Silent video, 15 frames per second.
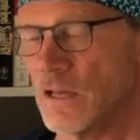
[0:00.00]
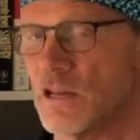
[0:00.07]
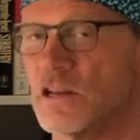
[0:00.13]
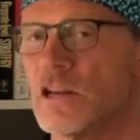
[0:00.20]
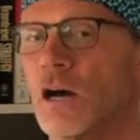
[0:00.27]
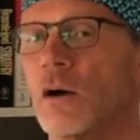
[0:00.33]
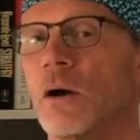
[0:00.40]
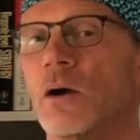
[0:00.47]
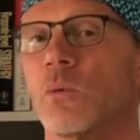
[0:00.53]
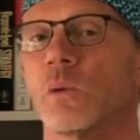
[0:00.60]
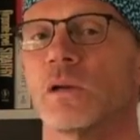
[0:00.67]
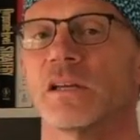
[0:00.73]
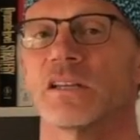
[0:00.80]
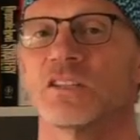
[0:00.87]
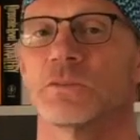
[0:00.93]
And now I will
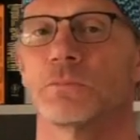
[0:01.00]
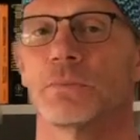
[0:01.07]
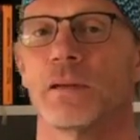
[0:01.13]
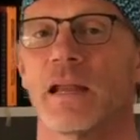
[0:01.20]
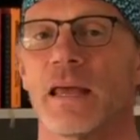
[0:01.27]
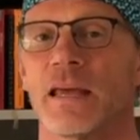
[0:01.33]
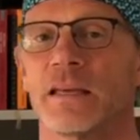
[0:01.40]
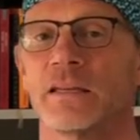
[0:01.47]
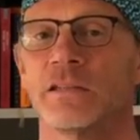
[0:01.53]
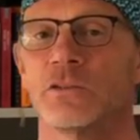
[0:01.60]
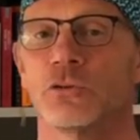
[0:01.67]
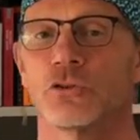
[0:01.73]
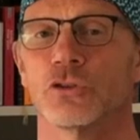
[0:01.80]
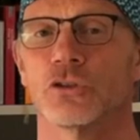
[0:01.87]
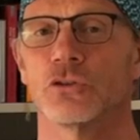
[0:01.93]
explain
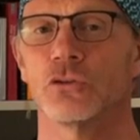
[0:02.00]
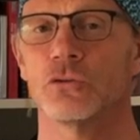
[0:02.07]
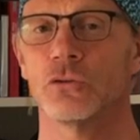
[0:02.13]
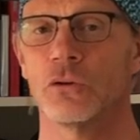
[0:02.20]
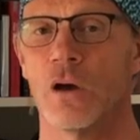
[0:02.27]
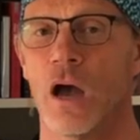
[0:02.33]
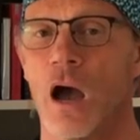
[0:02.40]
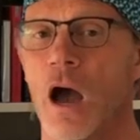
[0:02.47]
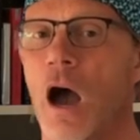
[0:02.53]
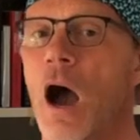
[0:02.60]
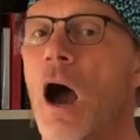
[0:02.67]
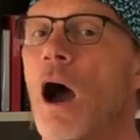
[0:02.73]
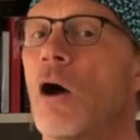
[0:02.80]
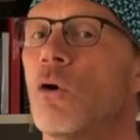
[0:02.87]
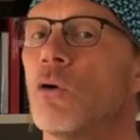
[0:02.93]
to you
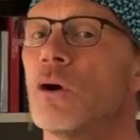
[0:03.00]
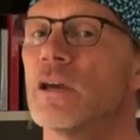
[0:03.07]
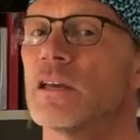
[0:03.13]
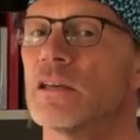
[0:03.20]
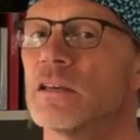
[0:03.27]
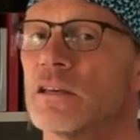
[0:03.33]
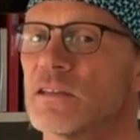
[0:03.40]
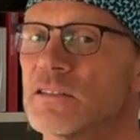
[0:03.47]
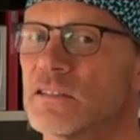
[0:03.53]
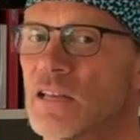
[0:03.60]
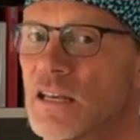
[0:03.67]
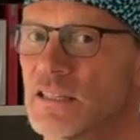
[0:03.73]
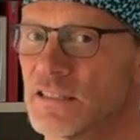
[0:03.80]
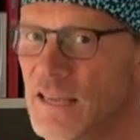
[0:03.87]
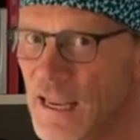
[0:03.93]
how he is
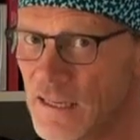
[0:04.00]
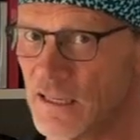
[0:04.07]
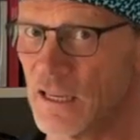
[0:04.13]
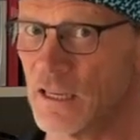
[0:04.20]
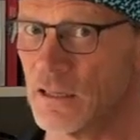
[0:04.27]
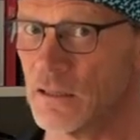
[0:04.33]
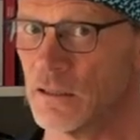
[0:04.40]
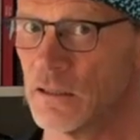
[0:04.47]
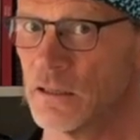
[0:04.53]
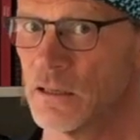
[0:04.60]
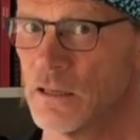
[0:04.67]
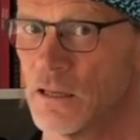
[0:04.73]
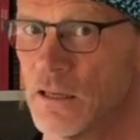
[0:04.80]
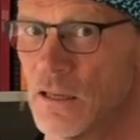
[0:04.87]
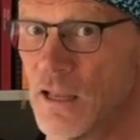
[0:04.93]
attacking
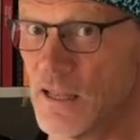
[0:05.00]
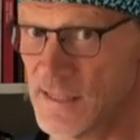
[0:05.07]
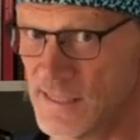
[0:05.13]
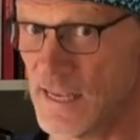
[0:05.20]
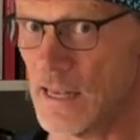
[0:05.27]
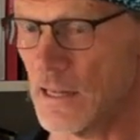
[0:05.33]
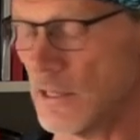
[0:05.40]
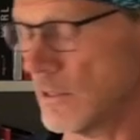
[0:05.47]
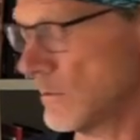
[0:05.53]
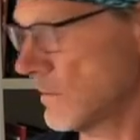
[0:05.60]
a cell.